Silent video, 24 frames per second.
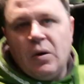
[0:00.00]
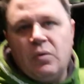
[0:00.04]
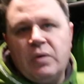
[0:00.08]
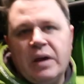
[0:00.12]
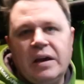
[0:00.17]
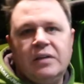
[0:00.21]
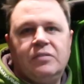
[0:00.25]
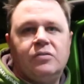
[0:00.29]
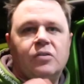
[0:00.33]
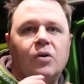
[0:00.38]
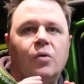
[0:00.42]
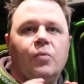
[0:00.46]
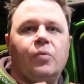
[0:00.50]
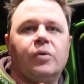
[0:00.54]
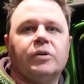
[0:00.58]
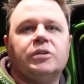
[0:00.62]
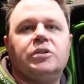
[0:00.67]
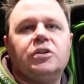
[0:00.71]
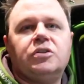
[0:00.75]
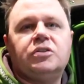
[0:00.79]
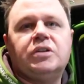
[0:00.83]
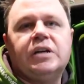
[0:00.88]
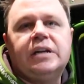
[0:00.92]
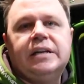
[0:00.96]
Okay, so we're
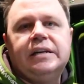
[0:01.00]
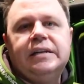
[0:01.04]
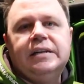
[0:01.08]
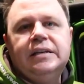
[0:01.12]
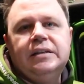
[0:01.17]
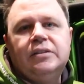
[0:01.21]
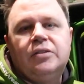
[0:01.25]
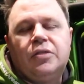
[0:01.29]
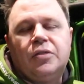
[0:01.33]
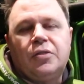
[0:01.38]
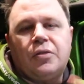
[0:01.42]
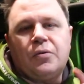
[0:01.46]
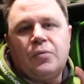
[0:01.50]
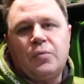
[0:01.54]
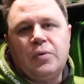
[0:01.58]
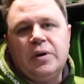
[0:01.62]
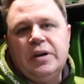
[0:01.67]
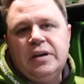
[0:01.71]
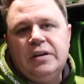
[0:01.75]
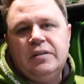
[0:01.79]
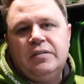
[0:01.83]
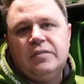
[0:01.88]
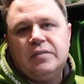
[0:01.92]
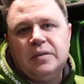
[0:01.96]
just gonna need
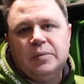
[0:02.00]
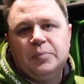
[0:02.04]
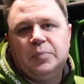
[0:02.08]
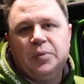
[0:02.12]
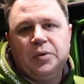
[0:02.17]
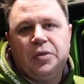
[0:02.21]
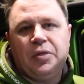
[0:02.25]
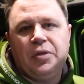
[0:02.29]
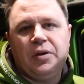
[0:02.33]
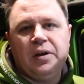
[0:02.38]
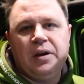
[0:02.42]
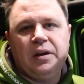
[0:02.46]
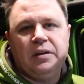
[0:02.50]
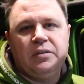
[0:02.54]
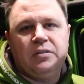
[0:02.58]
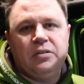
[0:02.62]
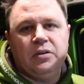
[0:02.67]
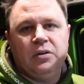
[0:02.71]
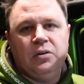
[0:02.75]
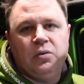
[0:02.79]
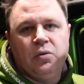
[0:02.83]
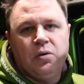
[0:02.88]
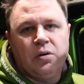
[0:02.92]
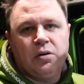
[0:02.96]
three simple things
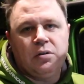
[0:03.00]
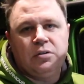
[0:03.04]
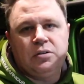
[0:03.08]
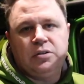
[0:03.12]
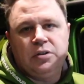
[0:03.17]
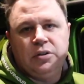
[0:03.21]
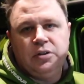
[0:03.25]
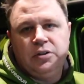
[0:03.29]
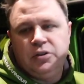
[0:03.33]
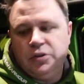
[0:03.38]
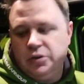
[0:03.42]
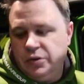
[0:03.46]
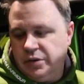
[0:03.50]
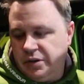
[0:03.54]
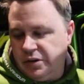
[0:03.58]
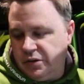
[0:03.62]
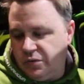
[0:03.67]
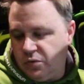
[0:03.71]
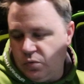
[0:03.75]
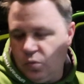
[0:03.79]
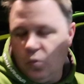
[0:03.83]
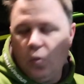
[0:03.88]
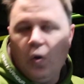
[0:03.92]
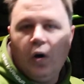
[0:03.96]
in order to do
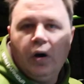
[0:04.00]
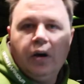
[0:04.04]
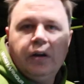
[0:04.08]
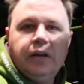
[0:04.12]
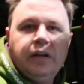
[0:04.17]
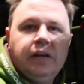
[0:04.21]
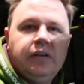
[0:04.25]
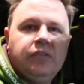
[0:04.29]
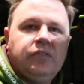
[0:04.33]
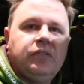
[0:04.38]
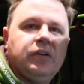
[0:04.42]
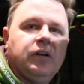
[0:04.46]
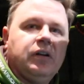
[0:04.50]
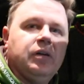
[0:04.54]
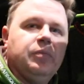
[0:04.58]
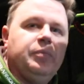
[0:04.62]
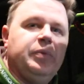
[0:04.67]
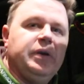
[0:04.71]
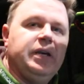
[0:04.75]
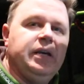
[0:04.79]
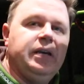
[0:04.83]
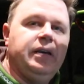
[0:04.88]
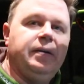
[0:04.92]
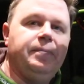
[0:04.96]
this. One is gonna
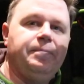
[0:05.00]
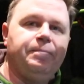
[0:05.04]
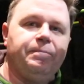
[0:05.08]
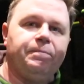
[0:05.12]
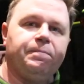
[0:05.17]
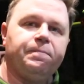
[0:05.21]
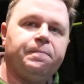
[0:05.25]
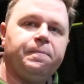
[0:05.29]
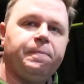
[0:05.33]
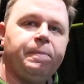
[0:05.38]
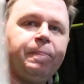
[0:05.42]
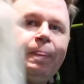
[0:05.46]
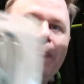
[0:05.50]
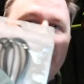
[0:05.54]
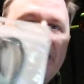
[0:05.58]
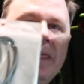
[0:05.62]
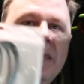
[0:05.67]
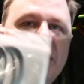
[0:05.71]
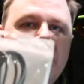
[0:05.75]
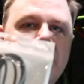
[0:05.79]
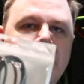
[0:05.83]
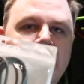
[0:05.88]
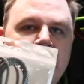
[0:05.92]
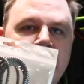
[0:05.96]
be
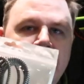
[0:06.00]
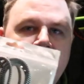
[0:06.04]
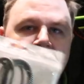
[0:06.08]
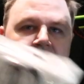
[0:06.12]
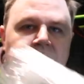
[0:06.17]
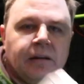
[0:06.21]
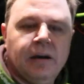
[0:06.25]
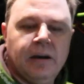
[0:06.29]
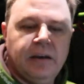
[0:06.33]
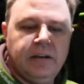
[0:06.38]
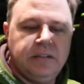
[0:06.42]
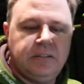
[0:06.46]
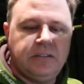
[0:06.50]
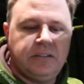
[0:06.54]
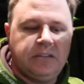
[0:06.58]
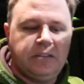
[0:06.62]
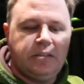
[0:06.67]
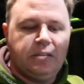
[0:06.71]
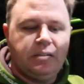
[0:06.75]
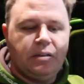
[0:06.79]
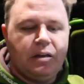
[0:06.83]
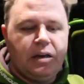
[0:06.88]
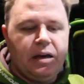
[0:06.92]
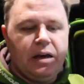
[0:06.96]

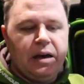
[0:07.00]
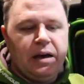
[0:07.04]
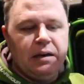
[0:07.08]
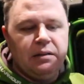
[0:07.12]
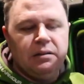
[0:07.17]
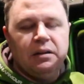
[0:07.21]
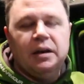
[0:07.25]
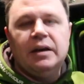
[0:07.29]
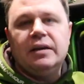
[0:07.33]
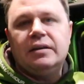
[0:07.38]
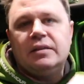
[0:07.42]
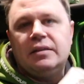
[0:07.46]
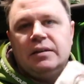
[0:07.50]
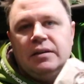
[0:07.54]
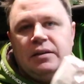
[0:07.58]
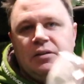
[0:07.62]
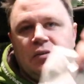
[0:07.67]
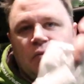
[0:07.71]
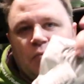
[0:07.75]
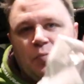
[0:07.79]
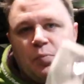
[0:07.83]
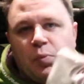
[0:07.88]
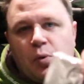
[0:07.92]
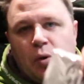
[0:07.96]
I like
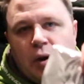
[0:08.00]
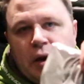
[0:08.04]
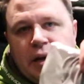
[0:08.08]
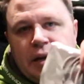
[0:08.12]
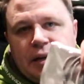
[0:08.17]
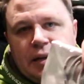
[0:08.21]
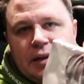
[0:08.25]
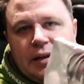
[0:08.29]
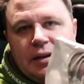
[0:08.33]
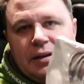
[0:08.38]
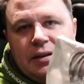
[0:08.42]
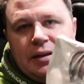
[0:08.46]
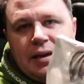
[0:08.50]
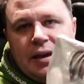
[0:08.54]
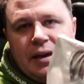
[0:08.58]
these braided